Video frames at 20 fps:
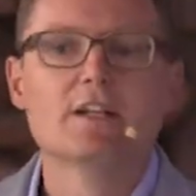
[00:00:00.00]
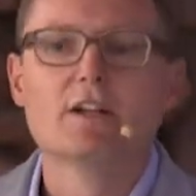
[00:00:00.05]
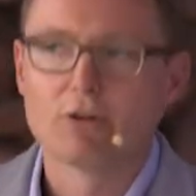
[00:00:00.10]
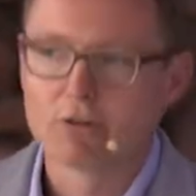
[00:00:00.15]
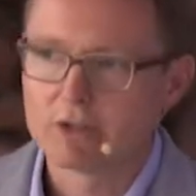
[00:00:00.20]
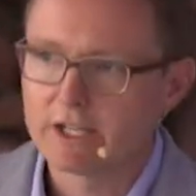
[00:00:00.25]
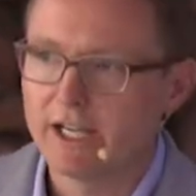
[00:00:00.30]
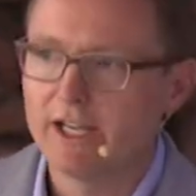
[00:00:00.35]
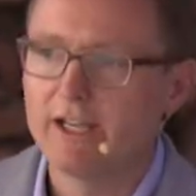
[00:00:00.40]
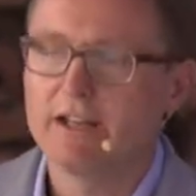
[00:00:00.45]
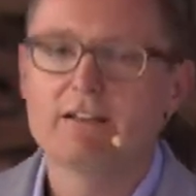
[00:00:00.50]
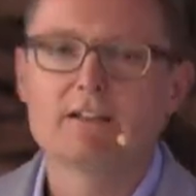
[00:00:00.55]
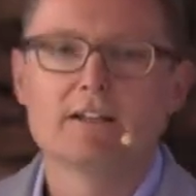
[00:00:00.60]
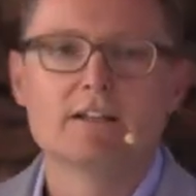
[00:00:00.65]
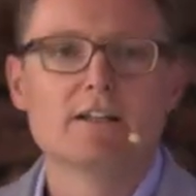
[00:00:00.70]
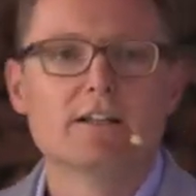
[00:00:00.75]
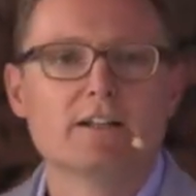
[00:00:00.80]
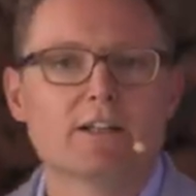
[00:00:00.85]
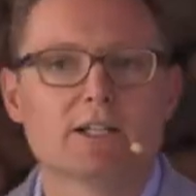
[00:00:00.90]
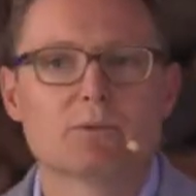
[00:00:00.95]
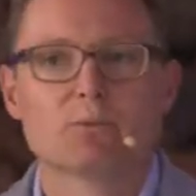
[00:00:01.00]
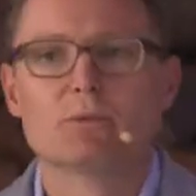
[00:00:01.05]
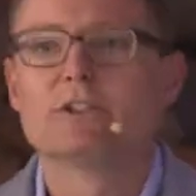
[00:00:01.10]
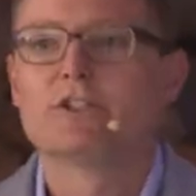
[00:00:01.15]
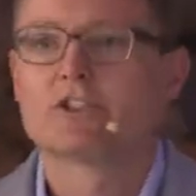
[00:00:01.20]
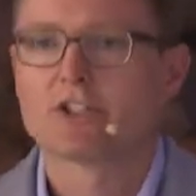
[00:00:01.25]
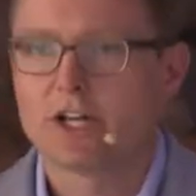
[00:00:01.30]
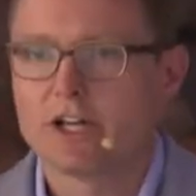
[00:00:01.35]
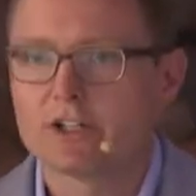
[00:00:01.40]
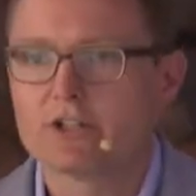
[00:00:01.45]
Okay, it will
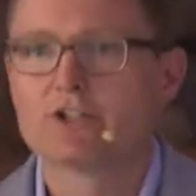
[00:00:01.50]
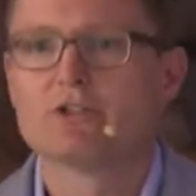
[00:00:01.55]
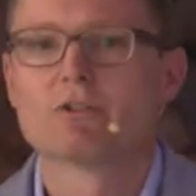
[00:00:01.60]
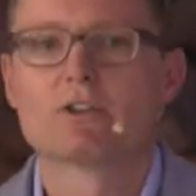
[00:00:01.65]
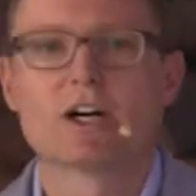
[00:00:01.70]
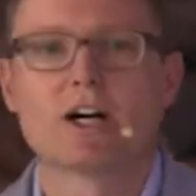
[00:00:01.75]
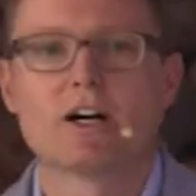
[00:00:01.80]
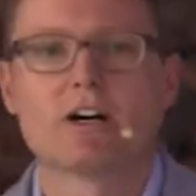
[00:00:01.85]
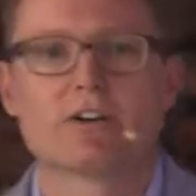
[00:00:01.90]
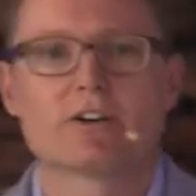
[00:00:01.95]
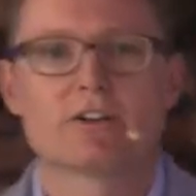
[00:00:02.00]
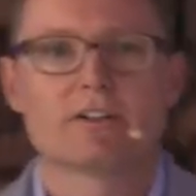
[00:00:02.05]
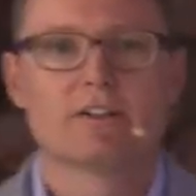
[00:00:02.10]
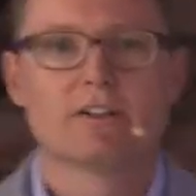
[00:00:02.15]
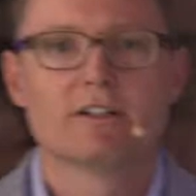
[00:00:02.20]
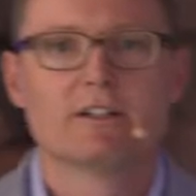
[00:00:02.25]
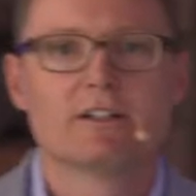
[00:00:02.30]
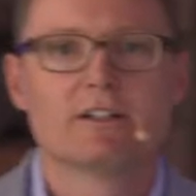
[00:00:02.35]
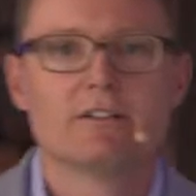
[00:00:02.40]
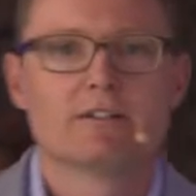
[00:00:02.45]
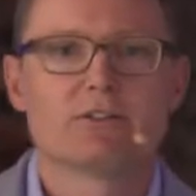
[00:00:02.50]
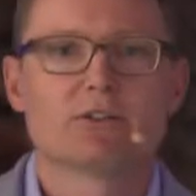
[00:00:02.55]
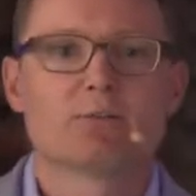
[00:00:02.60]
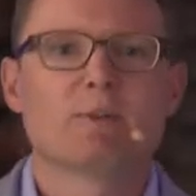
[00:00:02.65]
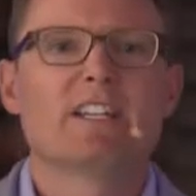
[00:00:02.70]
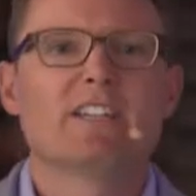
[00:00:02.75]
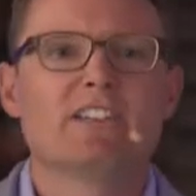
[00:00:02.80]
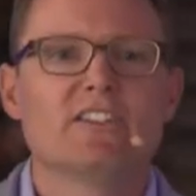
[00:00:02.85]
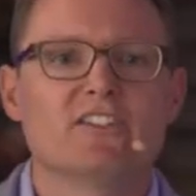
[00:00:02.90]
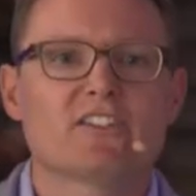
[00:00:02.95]
charge your car
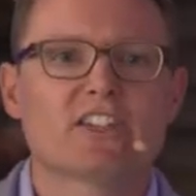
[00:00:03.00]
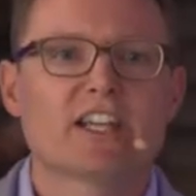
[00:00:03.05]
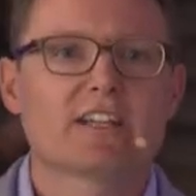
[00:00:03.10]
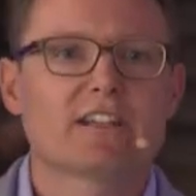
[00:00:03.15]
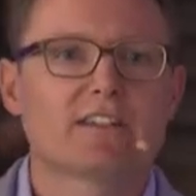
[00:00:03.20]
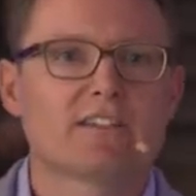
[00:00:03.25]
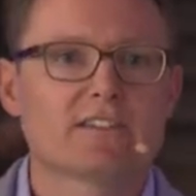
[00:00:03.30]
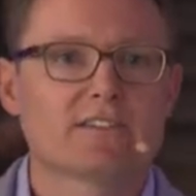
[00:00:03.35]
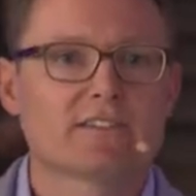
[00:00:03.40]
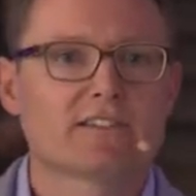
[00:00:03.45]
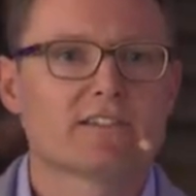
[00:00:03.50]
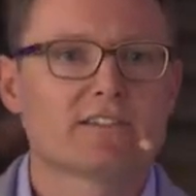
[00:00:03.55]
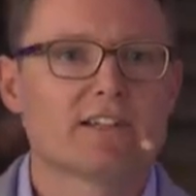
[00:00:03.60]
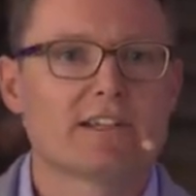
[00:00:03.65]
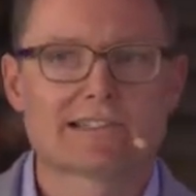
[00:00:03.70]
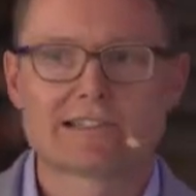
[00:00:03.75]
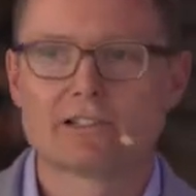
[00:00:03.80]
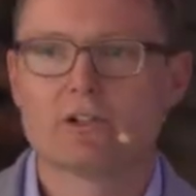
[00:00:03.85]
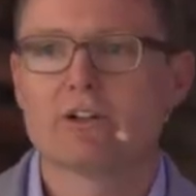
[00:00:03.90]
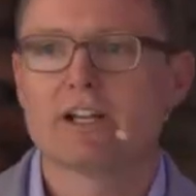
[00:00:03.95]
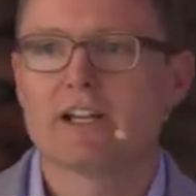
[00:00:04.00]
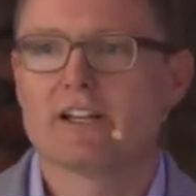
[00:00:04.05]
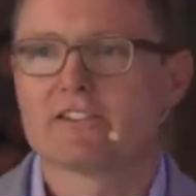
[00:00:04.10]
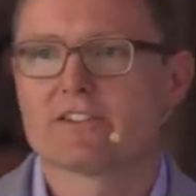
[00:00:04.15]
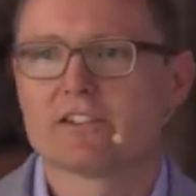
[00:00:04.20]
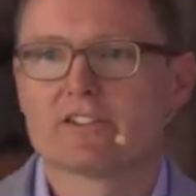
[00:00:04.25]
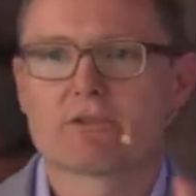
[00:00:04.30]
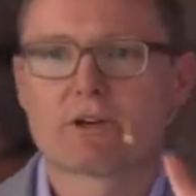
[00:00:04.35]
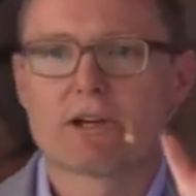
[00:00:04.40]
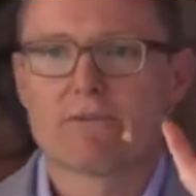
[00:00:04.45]
20 seconds as long as
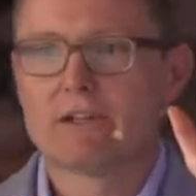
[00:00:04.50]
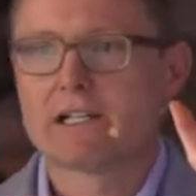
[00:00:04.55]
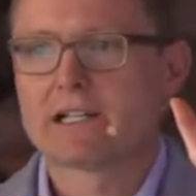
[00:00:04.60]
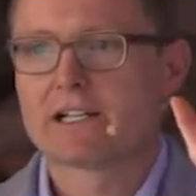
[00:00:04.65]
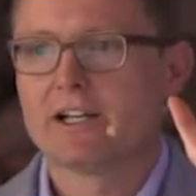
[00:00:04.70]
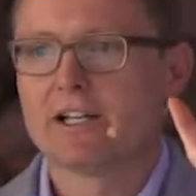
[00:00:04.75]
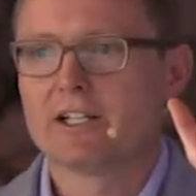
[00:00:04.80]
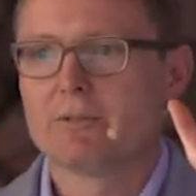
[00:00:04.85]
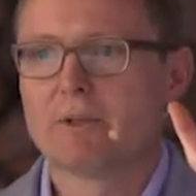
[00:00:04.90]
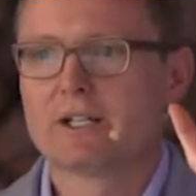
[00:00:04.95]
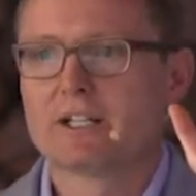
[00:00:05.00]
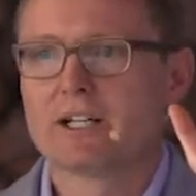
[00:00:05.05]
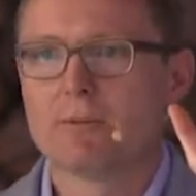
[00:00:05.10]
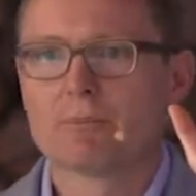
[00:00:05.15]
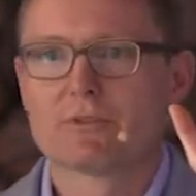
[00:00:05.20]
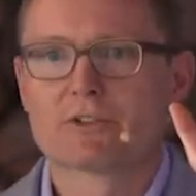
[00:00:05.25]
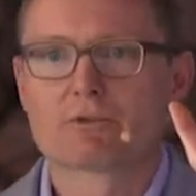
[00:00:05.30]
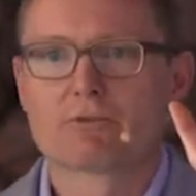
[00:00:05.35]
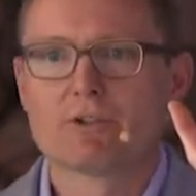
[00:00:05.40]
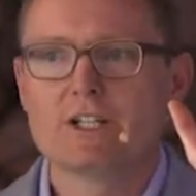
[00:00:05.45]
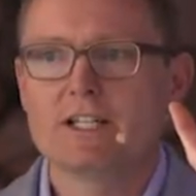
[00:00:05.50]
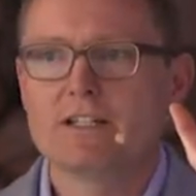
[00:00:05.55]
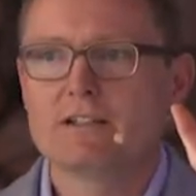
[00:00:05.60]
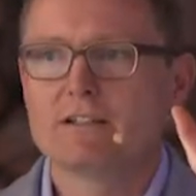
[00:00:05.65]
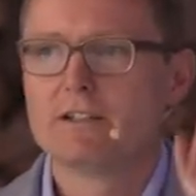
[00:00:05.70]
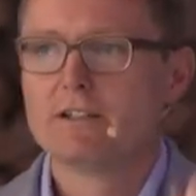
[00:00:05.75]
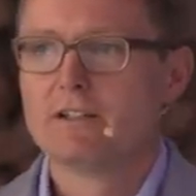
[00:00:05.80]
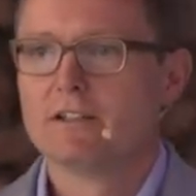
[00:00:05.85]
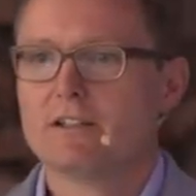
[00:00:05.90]
the traffic light becomes green.